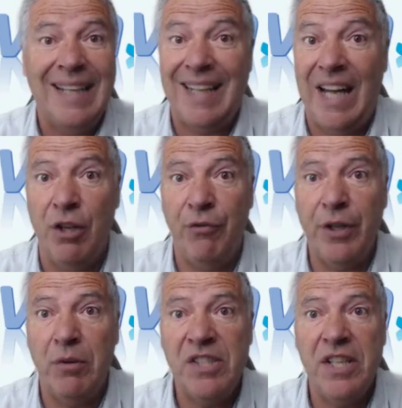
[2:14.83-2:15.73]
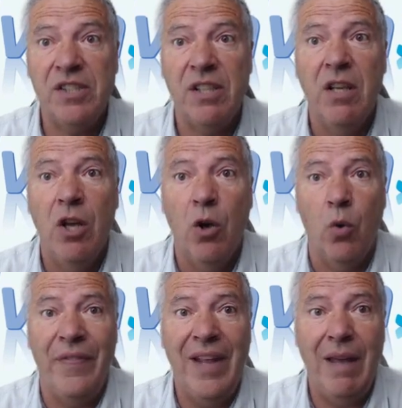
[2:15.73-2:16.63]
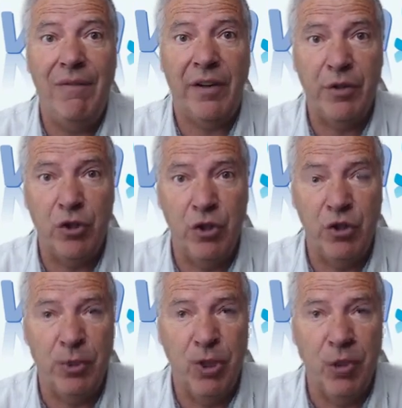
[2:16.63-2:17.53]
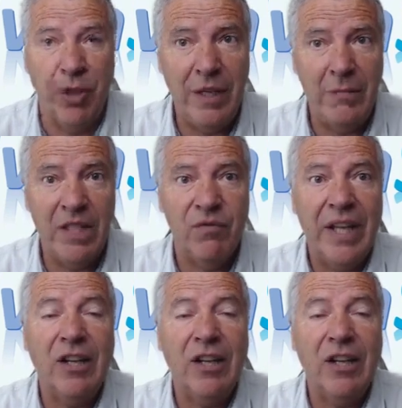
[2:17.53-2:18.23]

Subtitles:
At higher frequencies, when the level returns below the limit,